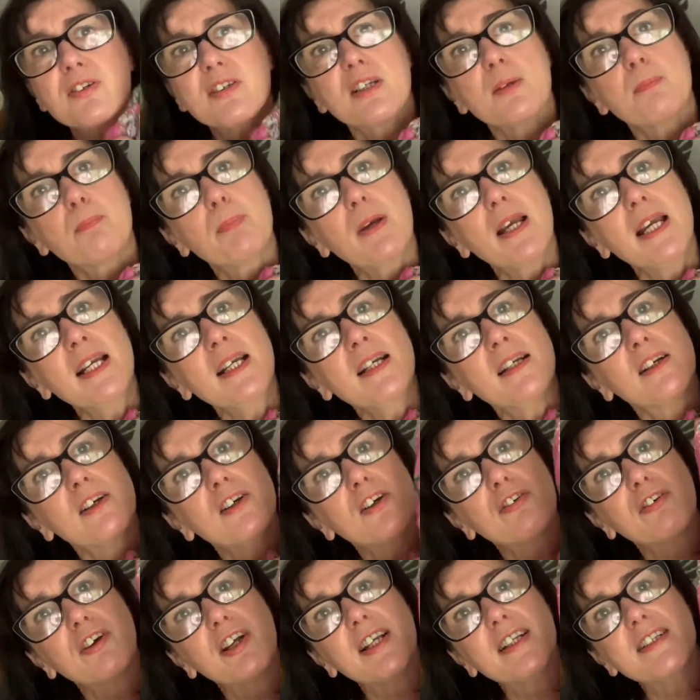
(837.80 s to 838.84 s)
a pink and
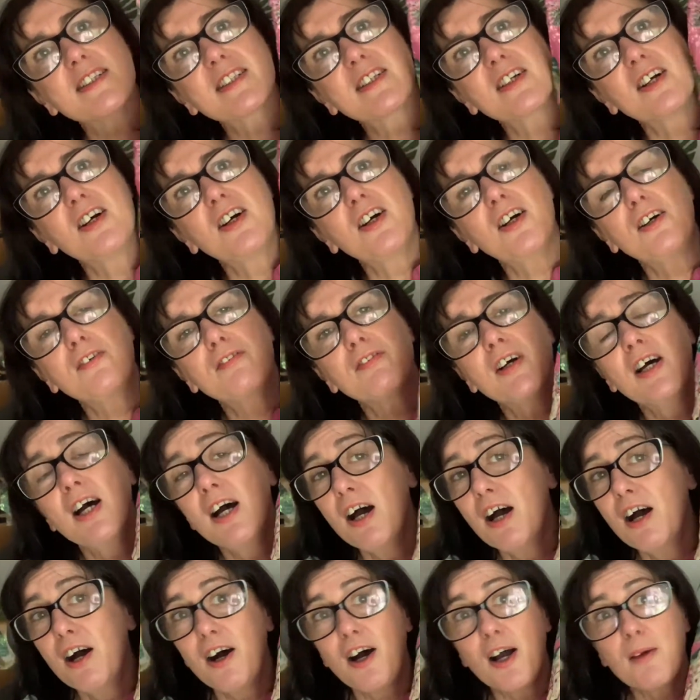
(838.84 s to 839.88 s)
green scarf.
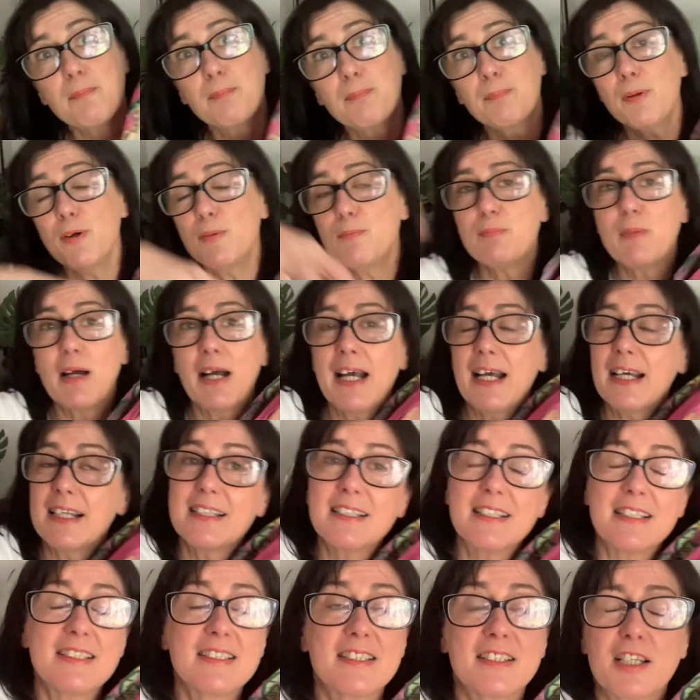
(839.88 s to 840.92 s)
I put my hand
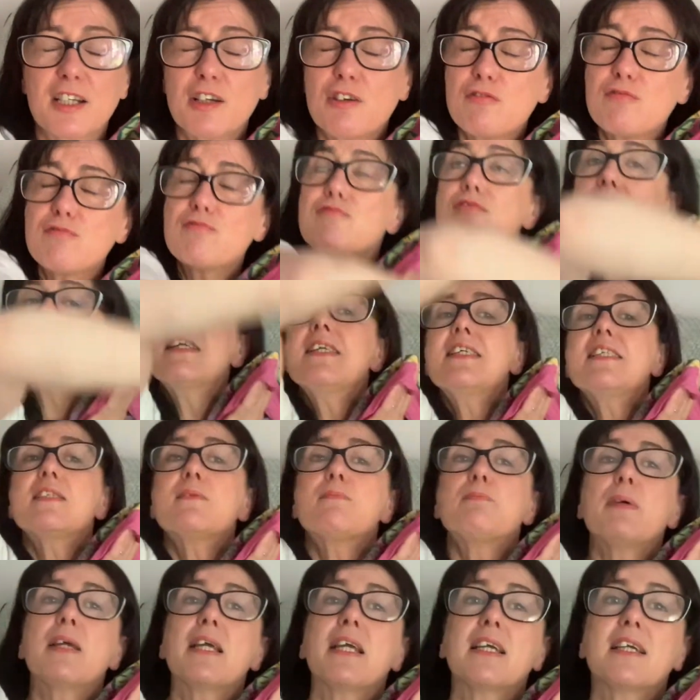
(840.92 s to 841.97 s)
into the great
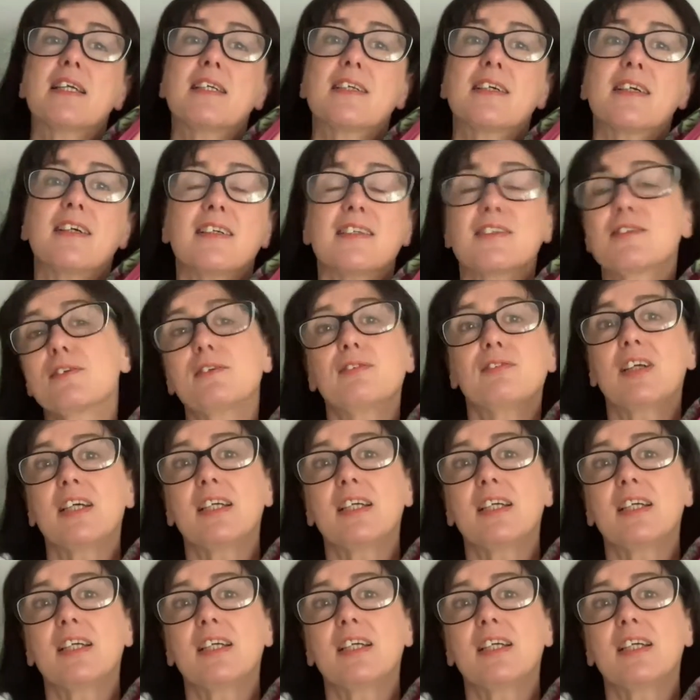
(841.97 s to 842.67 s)
big sort of like